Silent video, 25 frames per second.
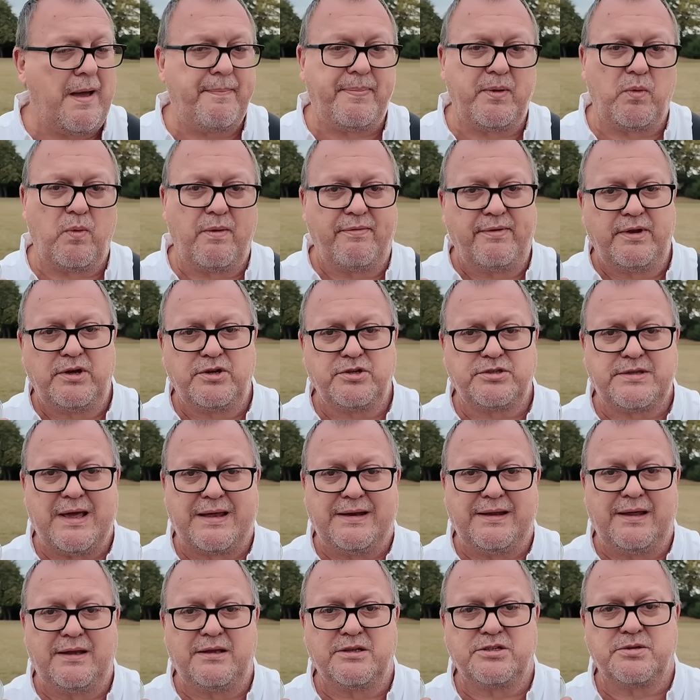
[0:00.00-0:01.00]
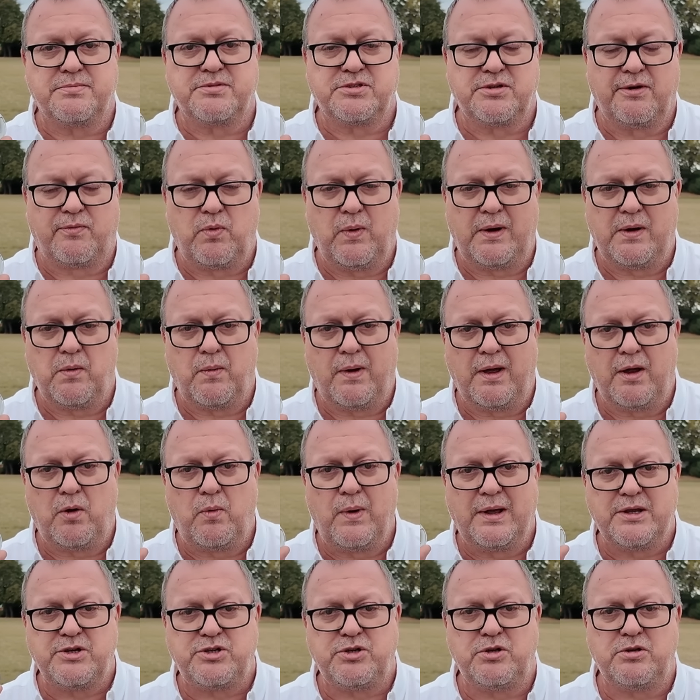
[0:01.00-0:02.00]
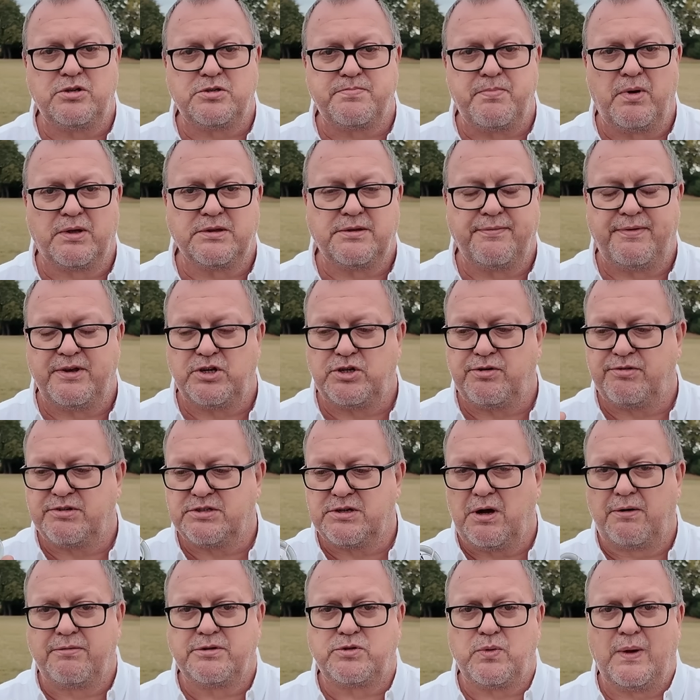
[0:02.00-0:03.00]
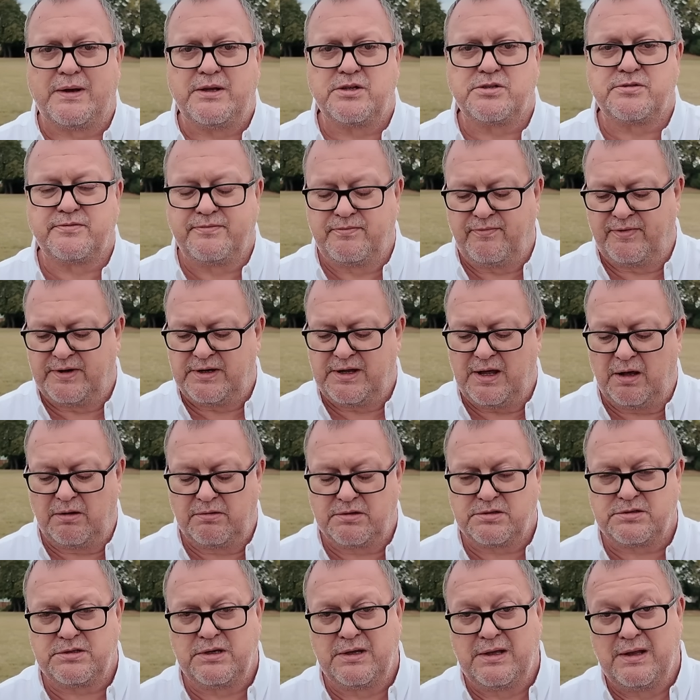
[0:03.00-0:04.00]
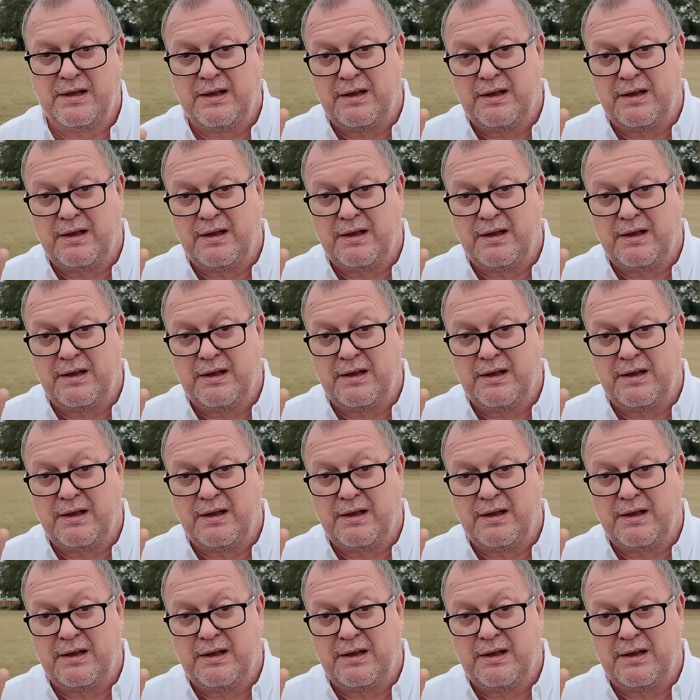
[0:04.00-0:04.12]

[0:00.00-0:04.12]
happy with it, just edit in some software anyway. I always use my DaVinci Resolve to edit videos.